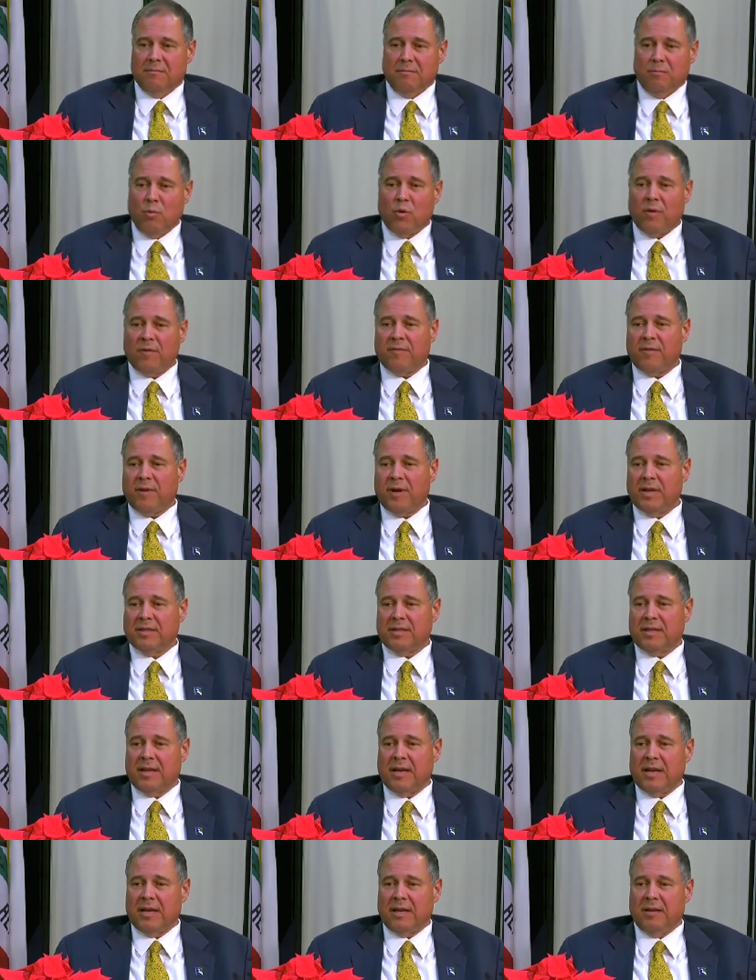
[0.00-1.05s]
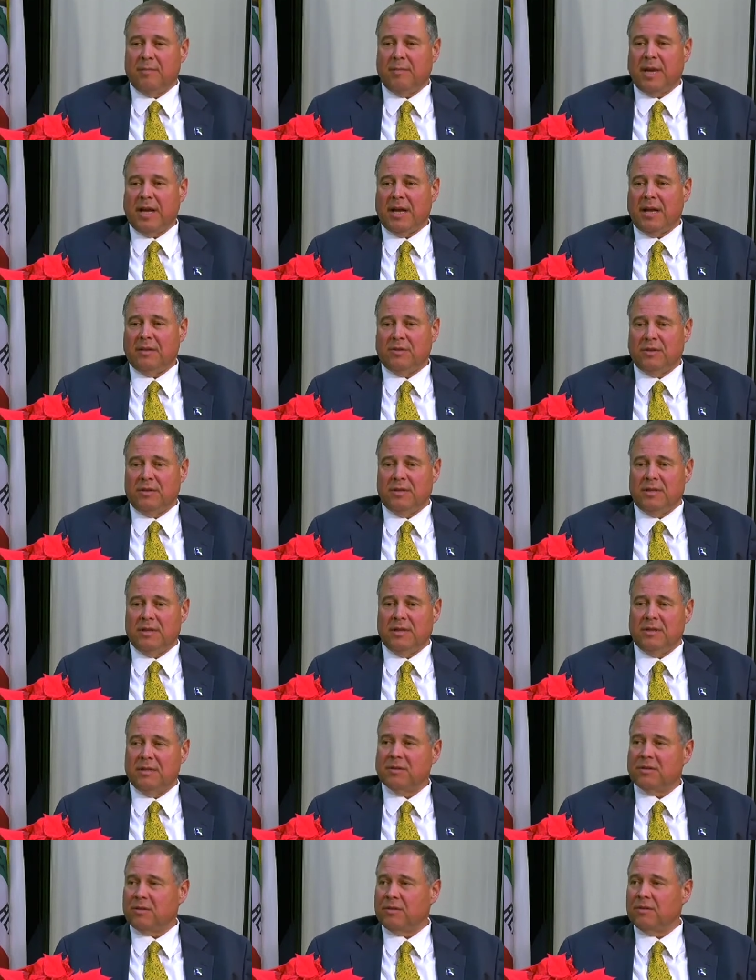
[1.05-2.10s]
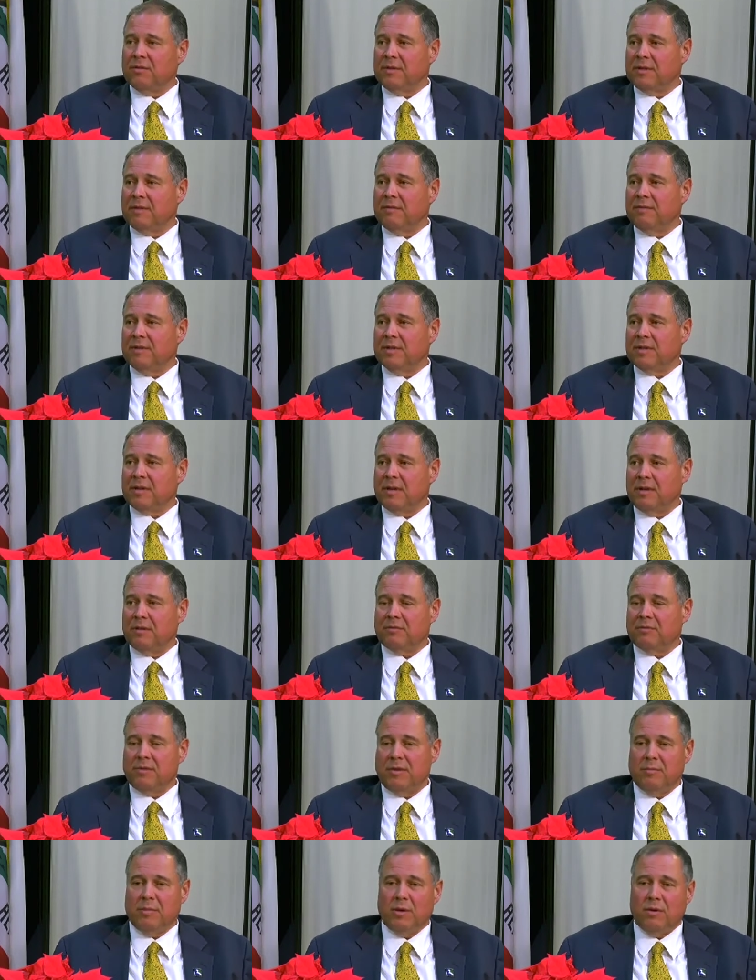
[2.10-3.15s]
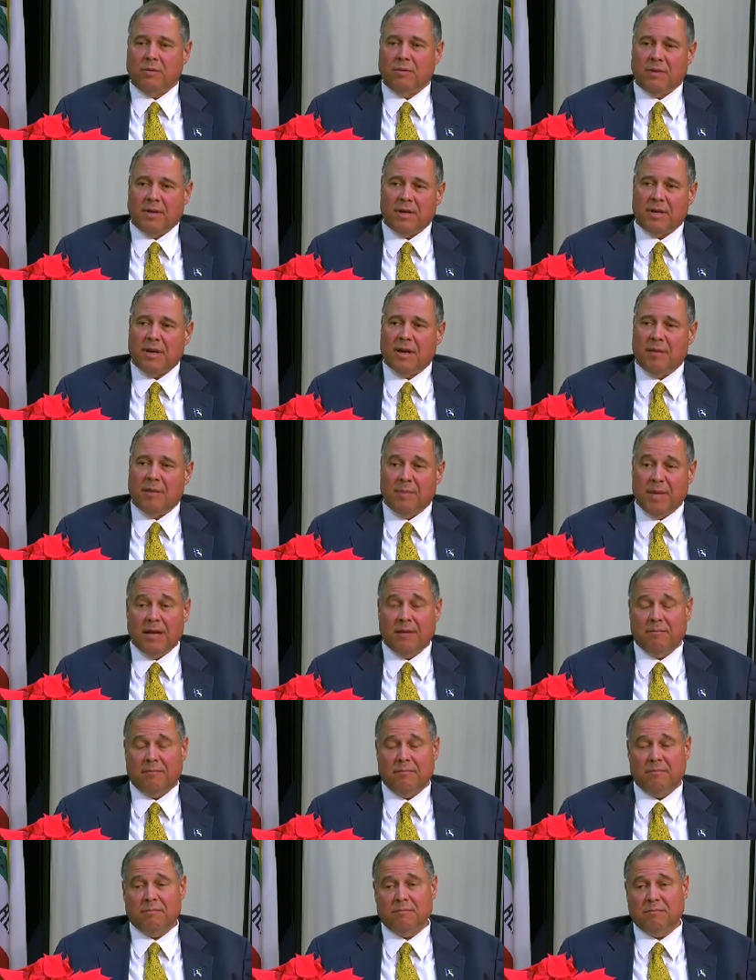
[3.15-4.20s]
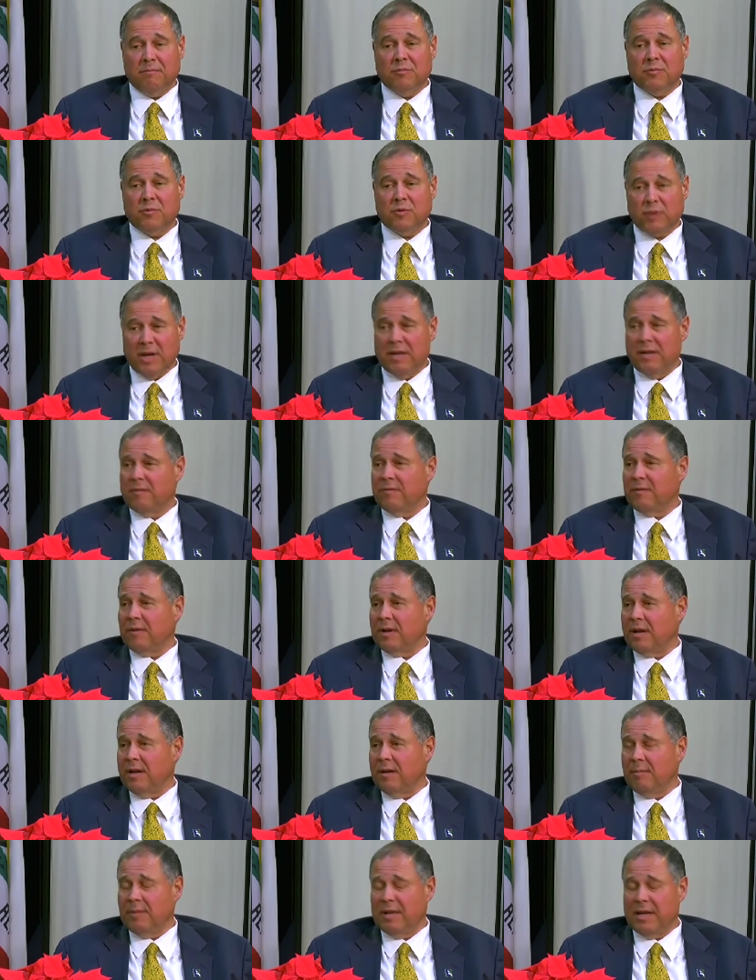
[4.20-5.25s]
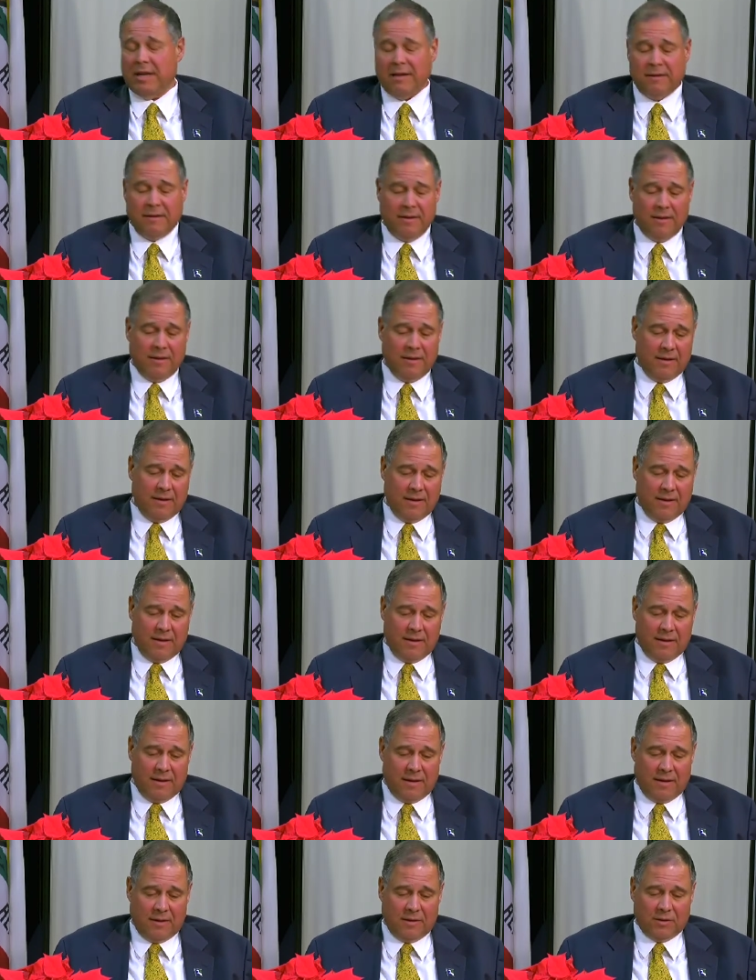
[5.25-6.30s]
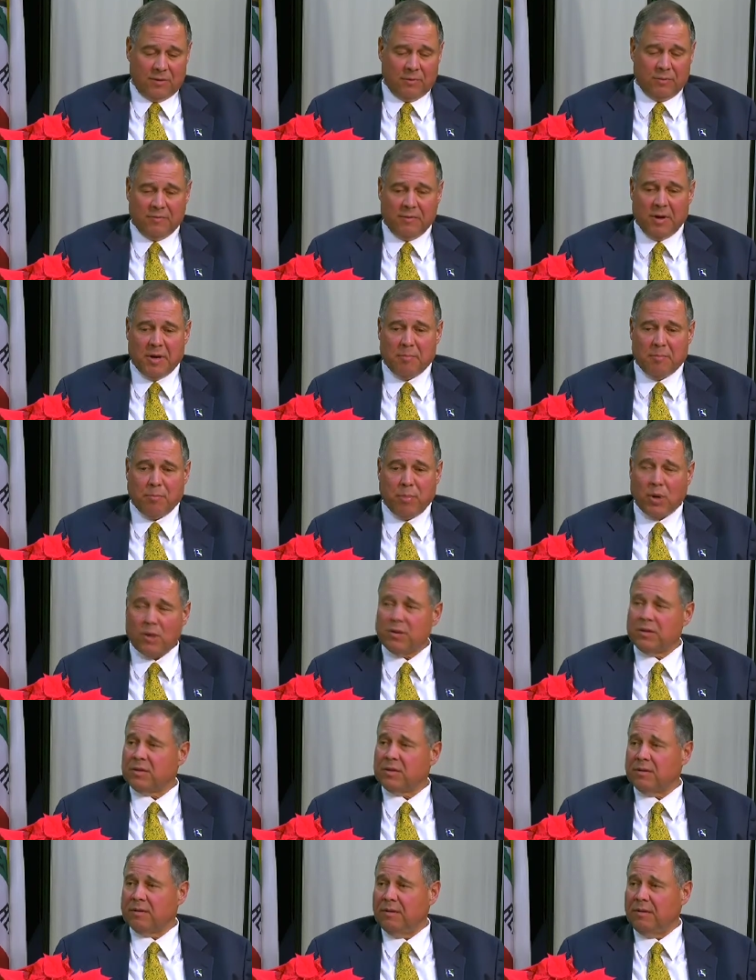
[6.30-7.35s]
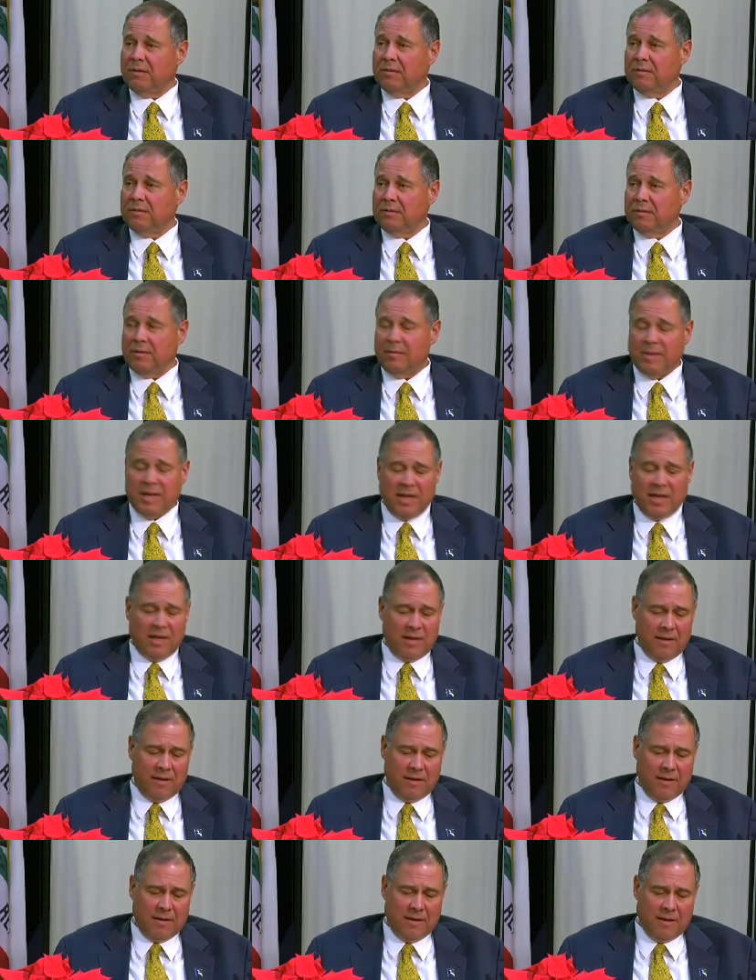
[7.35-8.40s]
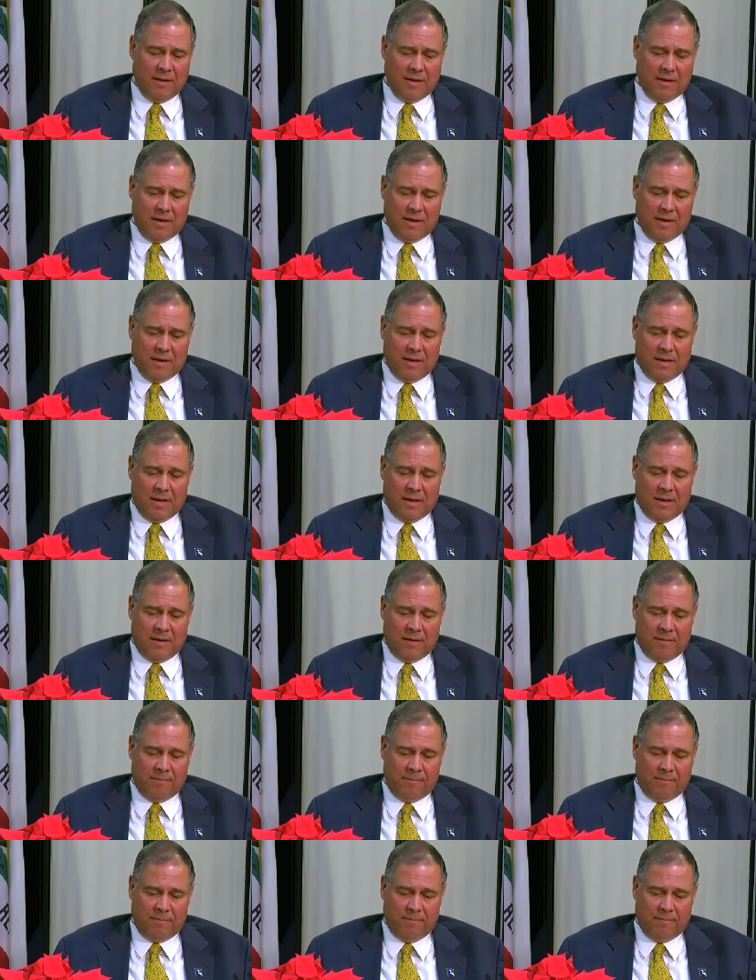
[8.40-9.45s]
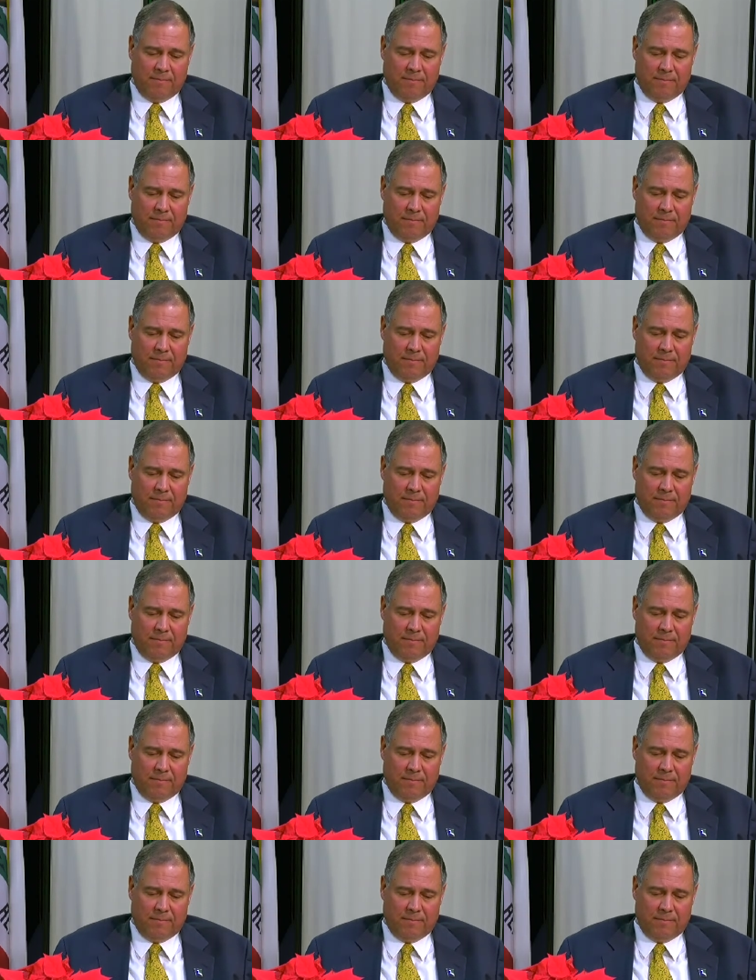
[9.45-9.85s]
more friends than I can imagine in the service of this country both in combat and training for combat uh, so it's very personal to me mm -hmm. um,